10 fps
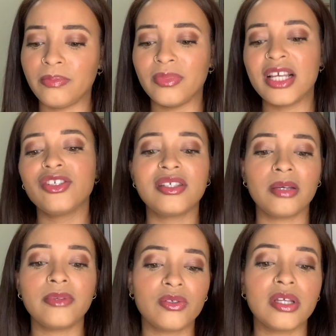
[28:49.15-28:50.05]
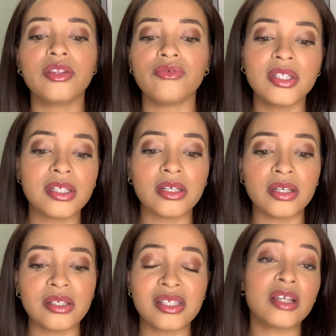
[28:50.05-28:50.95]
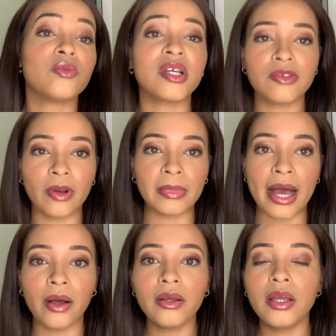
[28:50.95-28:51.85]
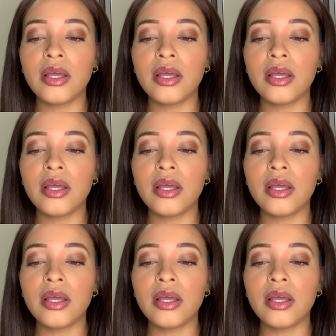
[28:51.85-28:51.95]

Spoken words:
let's just say between 3 to 6 weeks from now.